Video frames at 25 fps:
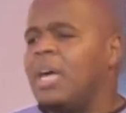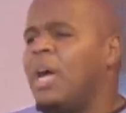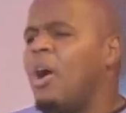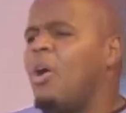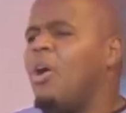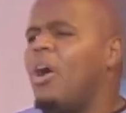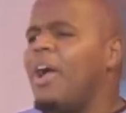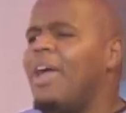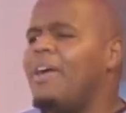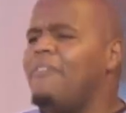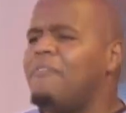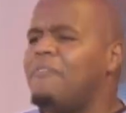
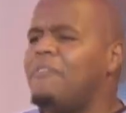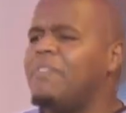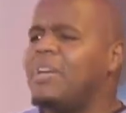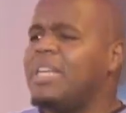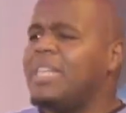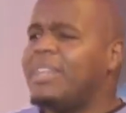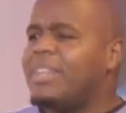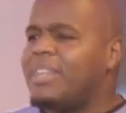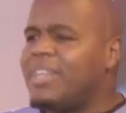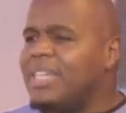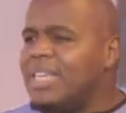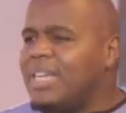
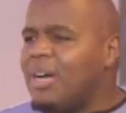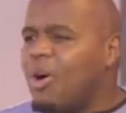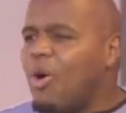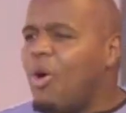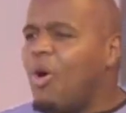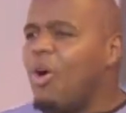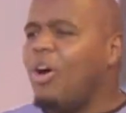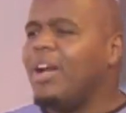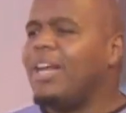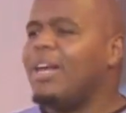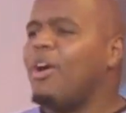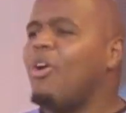everything,
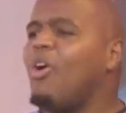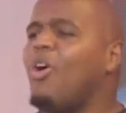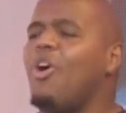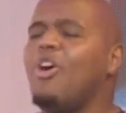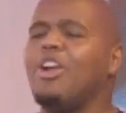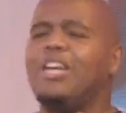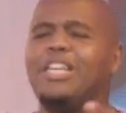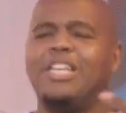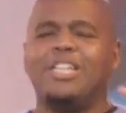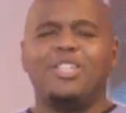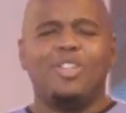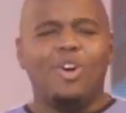all
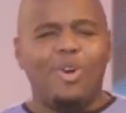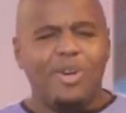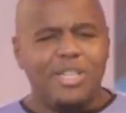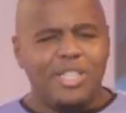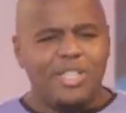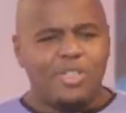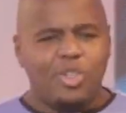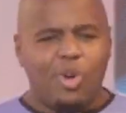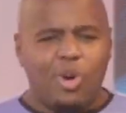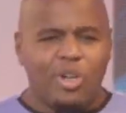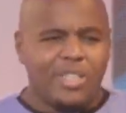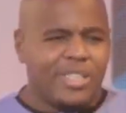in all
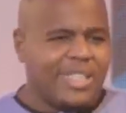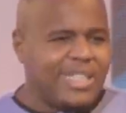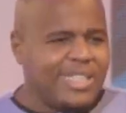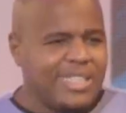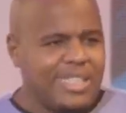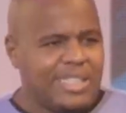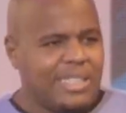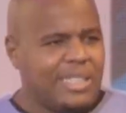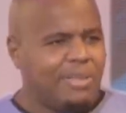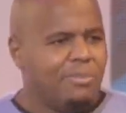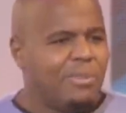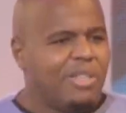is contained
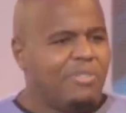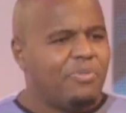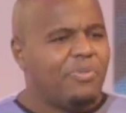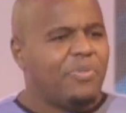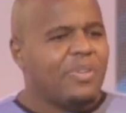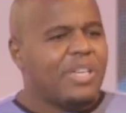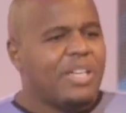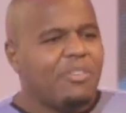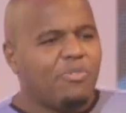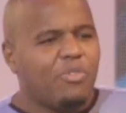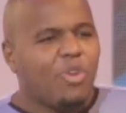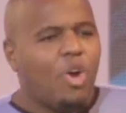in him.
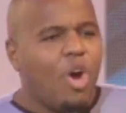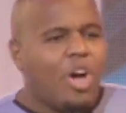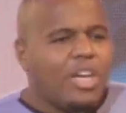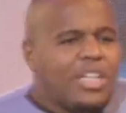If God